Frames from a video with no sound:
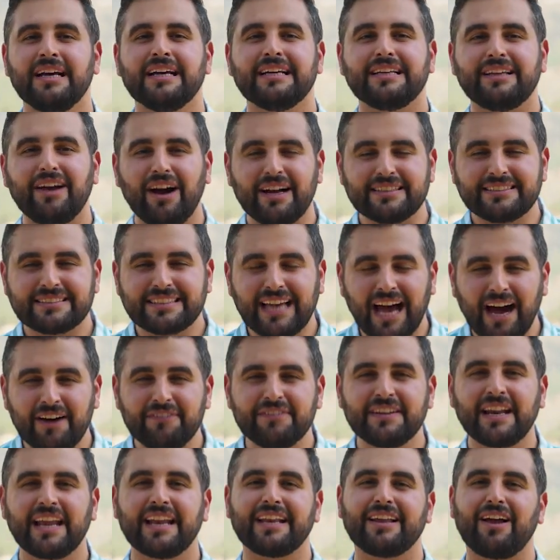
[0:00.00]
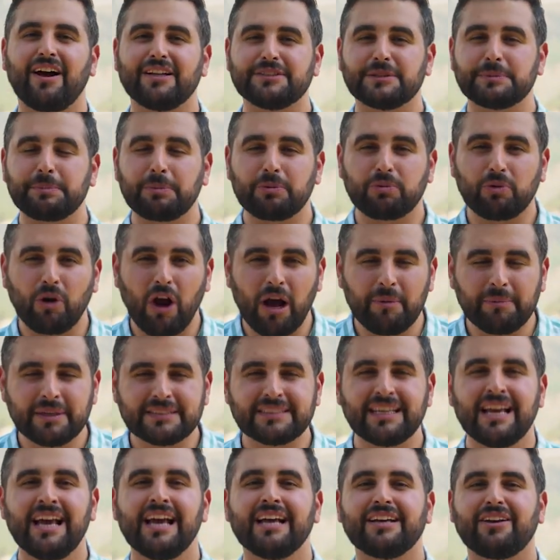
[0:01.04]
God's covenant, God's
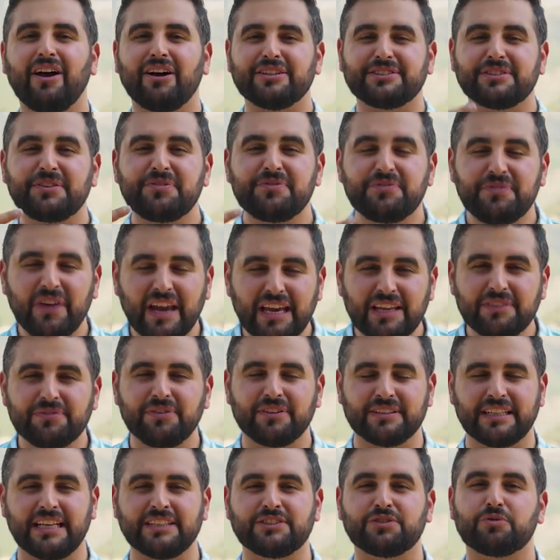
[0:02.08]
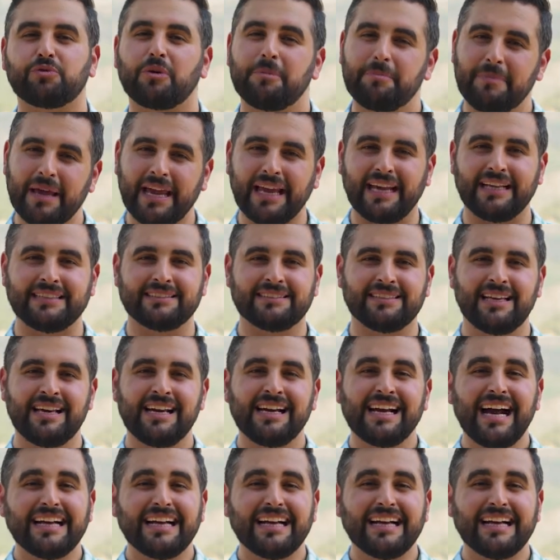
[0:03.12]
promise, God's faithfulness remains.